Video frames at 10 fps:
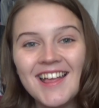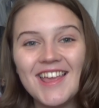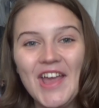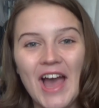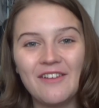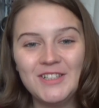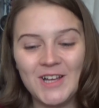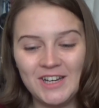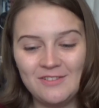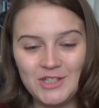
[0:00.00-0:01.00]
you have to
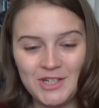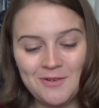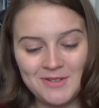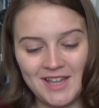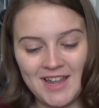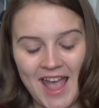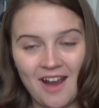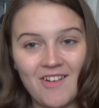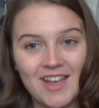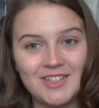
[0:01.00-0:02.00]
kind of choose an
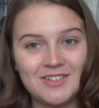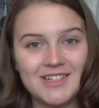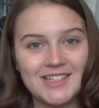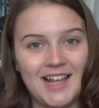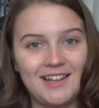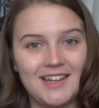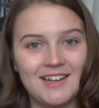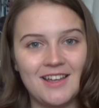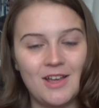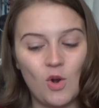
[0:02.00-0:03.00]
area to excel
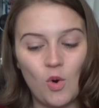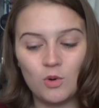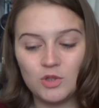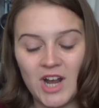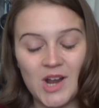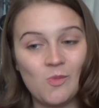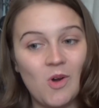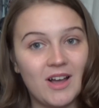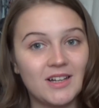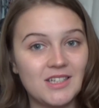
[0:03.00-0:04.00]
in, or try and
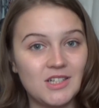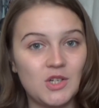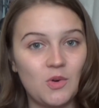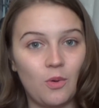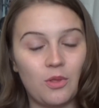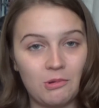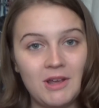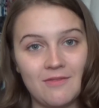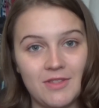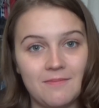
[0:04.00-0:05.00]
work to do all
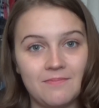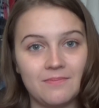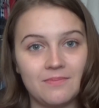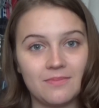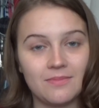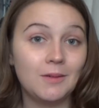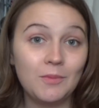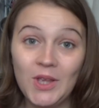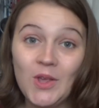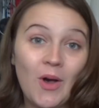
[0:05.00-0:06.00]
three of them.
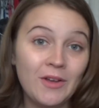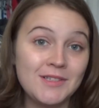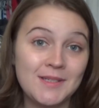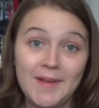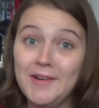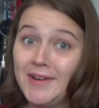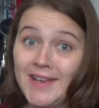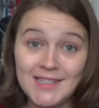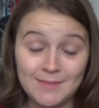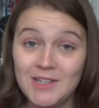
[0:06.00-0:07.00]
Put your own spin on
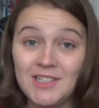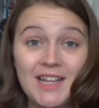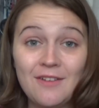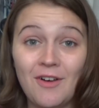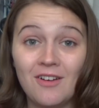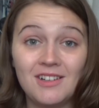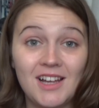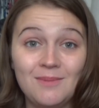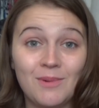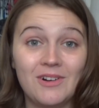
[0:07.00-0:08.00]
it, especially for
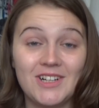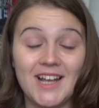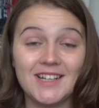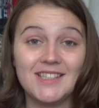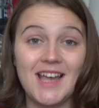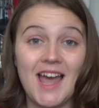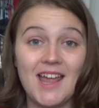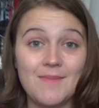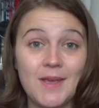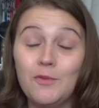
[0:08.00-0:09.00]
online projects,
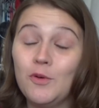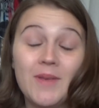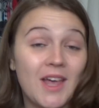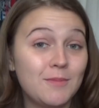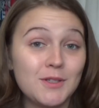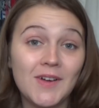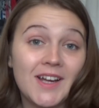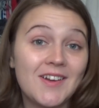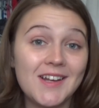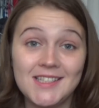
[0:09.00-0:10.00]
and people will be able to
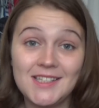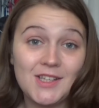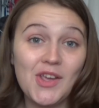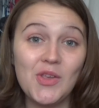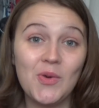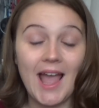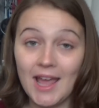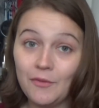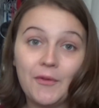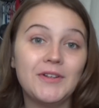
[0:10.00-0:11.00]
recognize it's you
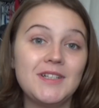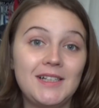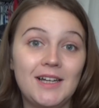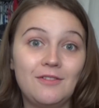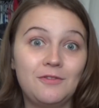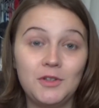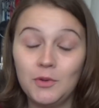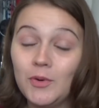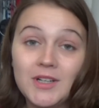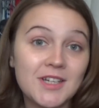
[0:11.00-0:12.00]
and grow to love
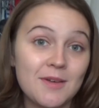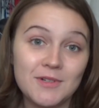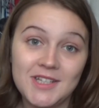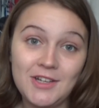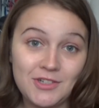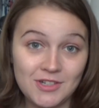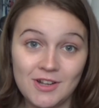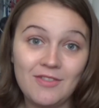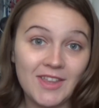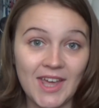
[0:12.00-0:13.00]
your interpretation
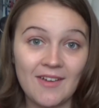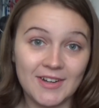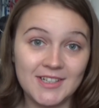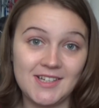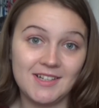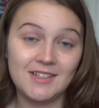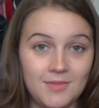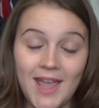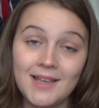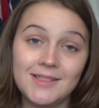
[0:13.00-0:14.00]
of the character.
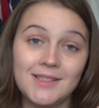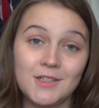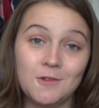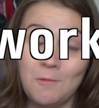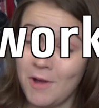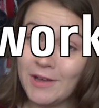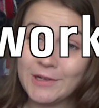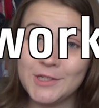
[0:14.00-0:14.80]
Next, work